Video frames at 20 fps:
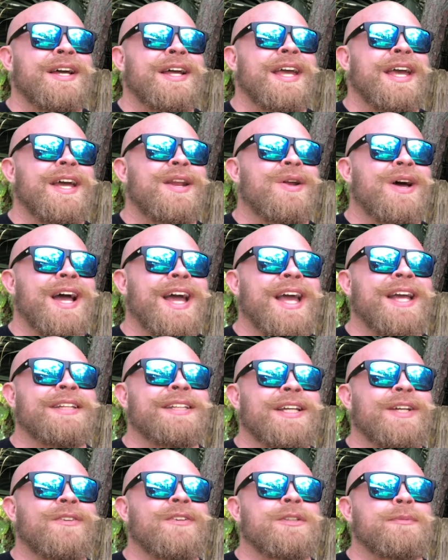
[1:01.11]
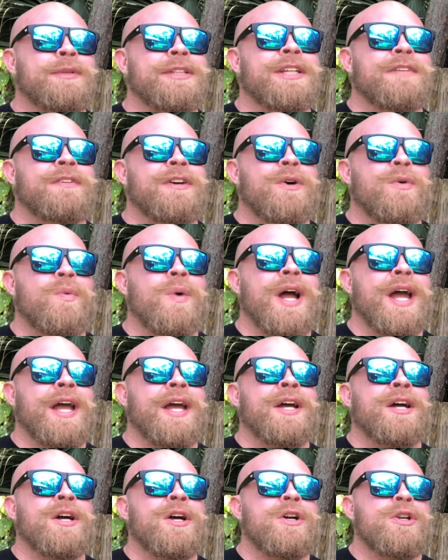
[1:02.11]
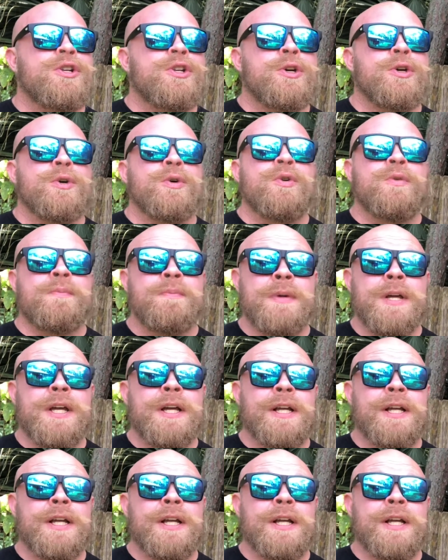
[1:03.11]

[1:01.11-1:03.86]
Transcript: in a single specific way to be